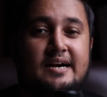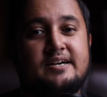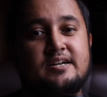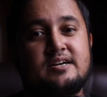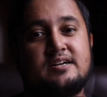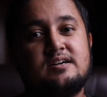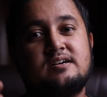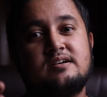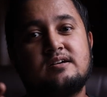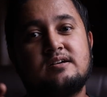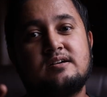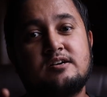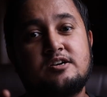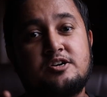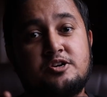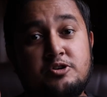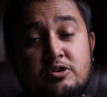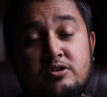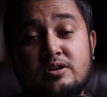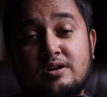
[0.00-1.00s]
and
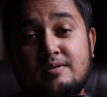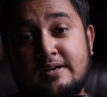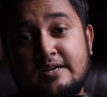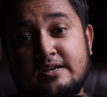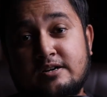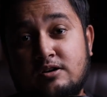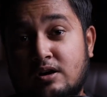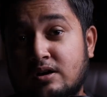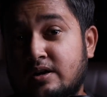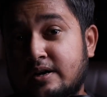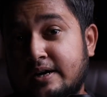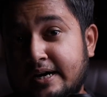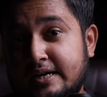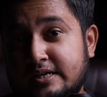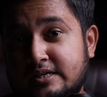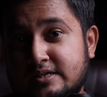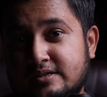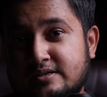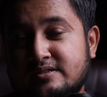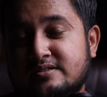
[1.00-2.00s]
tournament
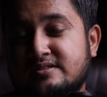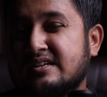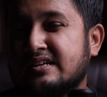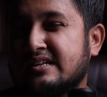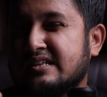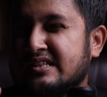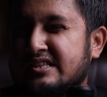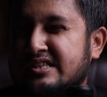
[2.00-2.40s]
organizers,